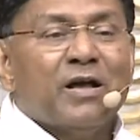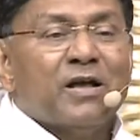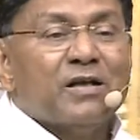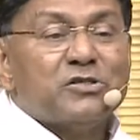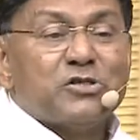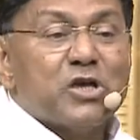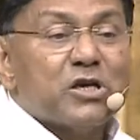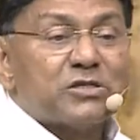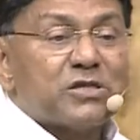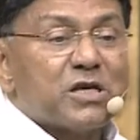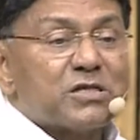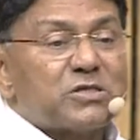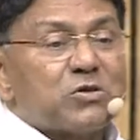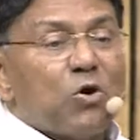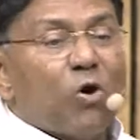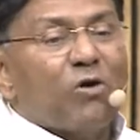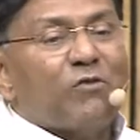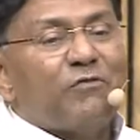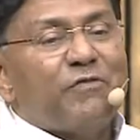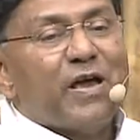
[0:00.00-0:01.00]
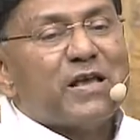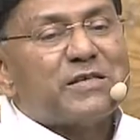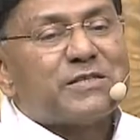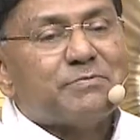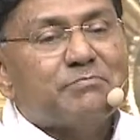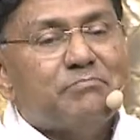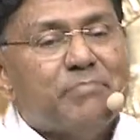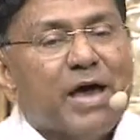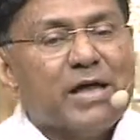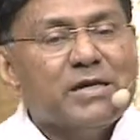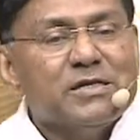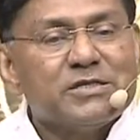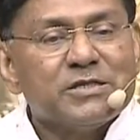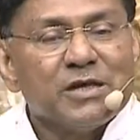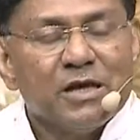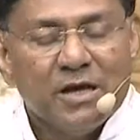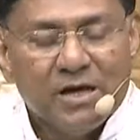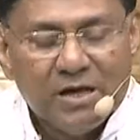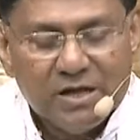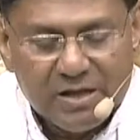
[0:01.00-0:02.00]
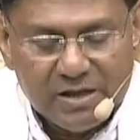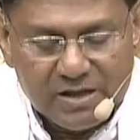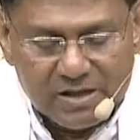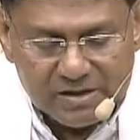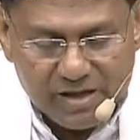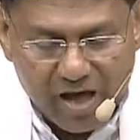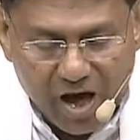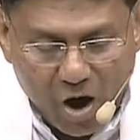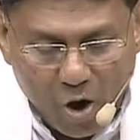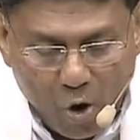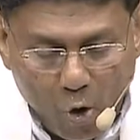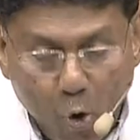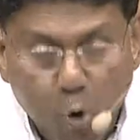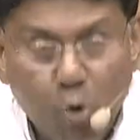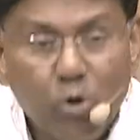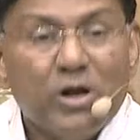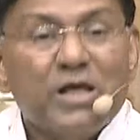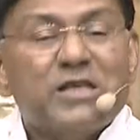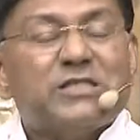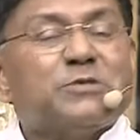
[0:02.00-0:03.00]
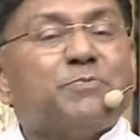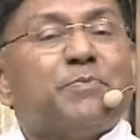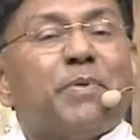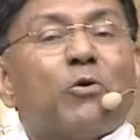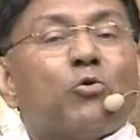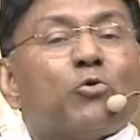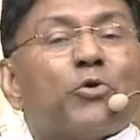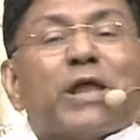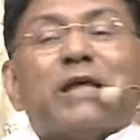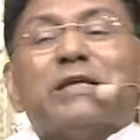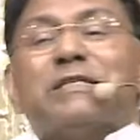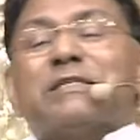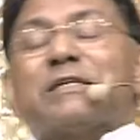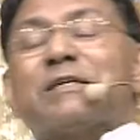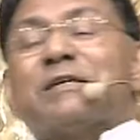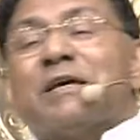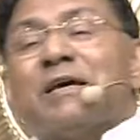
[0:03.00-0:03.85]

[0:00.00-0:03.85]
Jesus always meant the Holy Spirit.